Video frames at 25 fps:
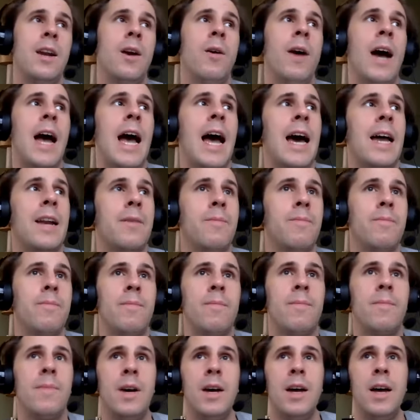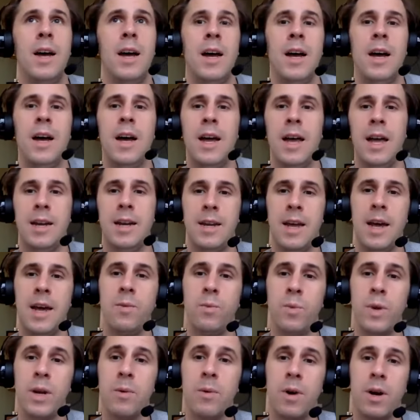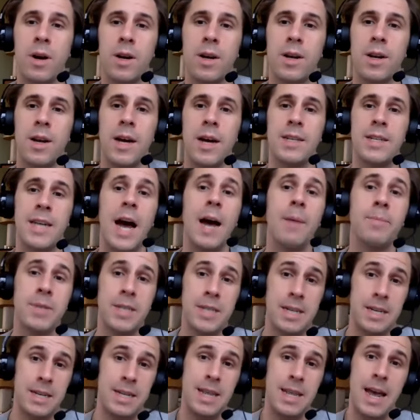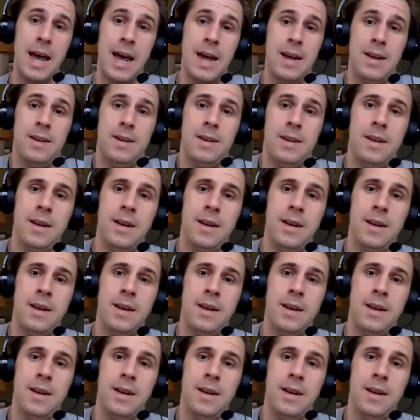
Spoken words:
Adam and WeWork adopted that